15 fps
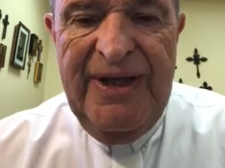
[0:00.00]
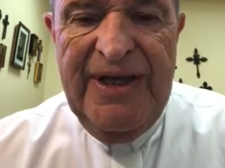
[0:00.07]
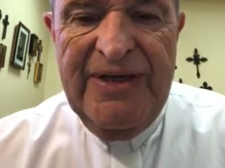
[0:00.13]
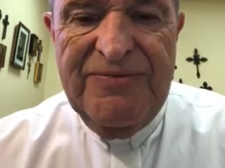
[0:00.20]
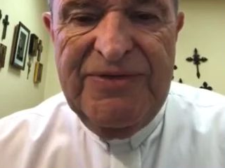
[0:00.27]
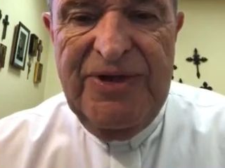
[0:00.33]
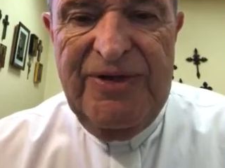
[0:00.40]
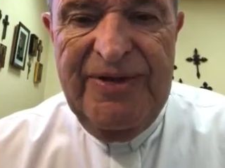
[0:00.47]

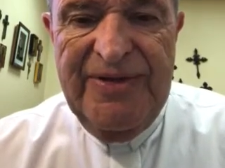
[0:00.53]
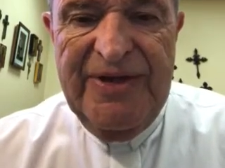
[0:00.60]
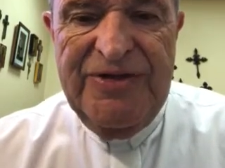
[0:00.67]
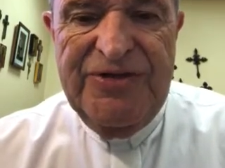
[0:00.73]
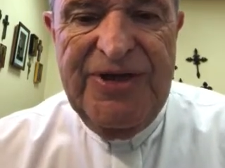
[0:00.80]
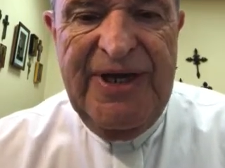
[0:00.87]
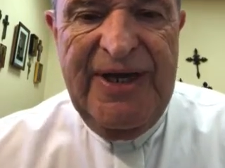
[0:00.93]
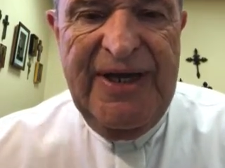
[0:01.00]
gives all
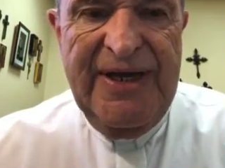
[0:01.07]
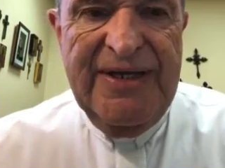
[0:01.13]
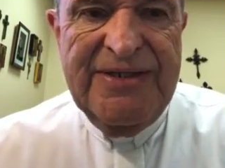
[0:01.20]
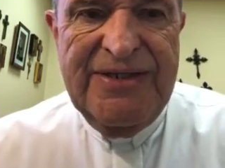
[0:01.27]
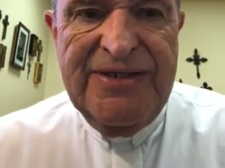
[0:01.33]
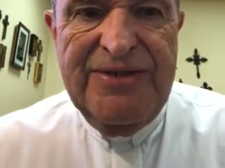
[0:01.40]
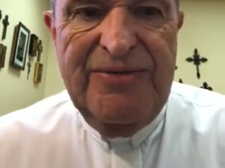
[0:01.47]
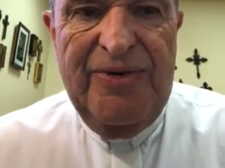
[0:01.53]
that she
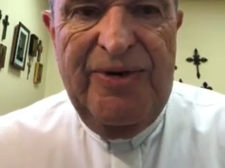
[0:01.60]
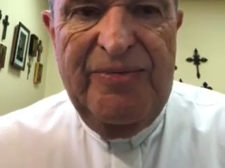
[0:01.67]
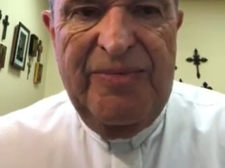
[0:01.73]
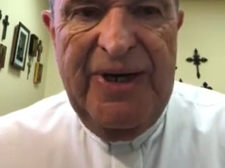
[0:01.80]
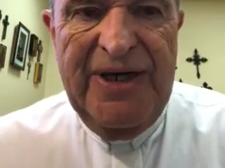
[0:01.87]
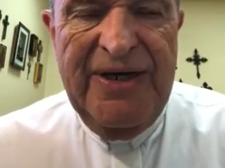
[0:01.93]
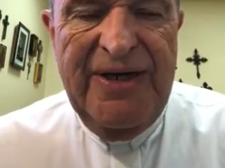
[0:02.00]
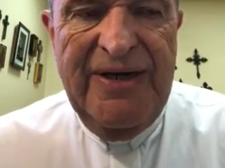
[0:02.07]
has to
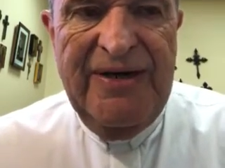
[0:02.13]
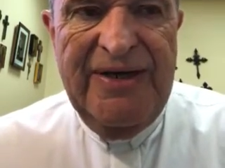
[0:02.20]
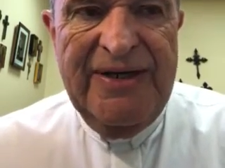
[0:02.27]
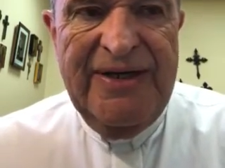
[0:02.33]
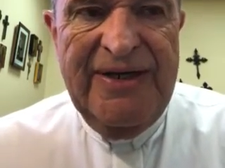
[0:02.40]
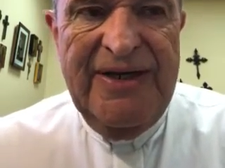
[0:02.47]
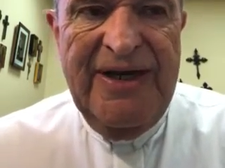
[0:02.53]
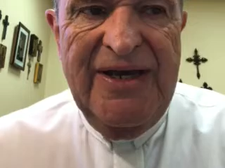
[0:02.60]
Almighty
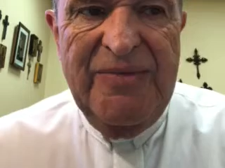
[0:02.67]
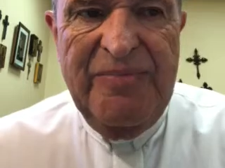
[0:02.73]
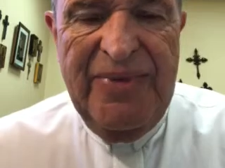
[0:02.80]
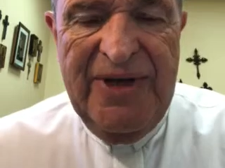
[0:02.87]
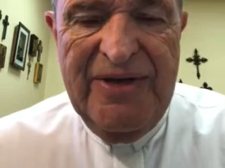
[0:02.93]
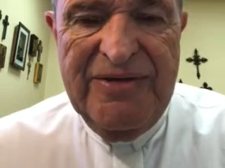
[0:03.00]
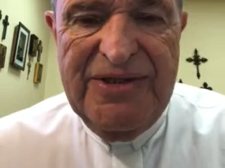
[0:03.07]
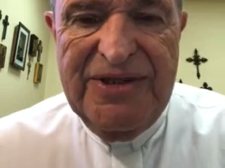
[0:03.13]
God, and he
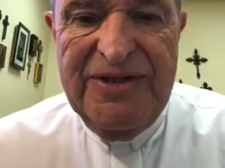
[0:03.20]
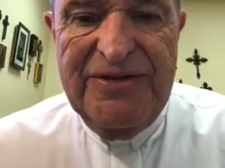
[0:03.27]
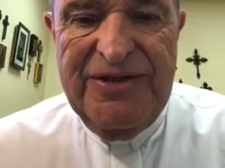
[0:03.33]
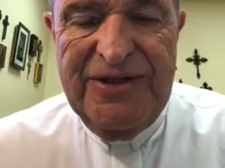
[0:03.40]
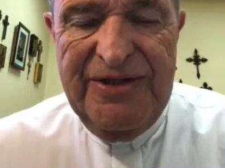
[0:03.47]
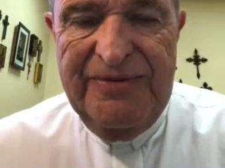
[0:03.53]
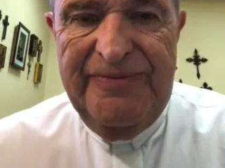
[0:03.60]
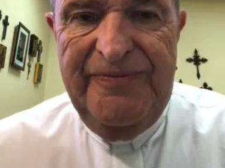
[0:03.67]
compares the
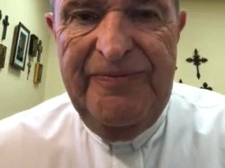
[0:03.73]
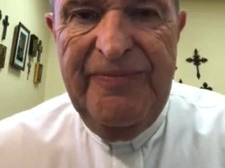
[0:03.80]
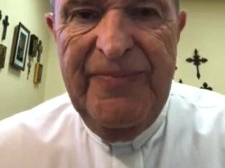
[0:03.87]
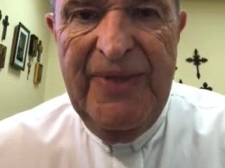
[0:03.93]
two.